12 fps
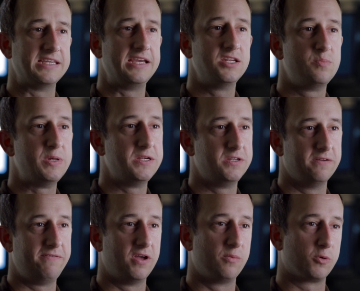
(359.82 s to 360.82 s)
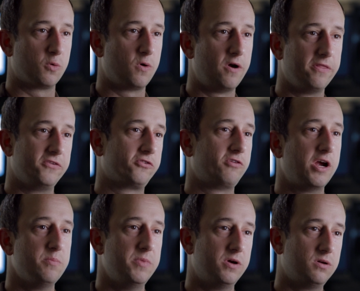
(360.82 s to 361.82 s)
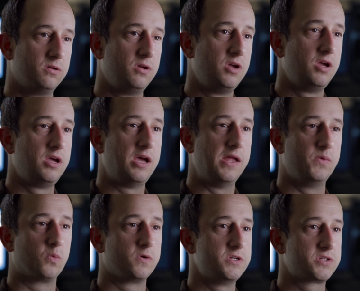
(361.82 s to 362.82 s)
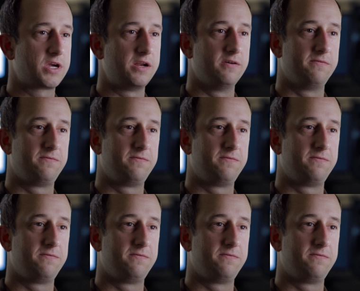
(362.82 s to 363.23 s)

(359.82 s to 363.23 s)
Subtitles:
as an independent developer, we're on this treadmill and we're just kind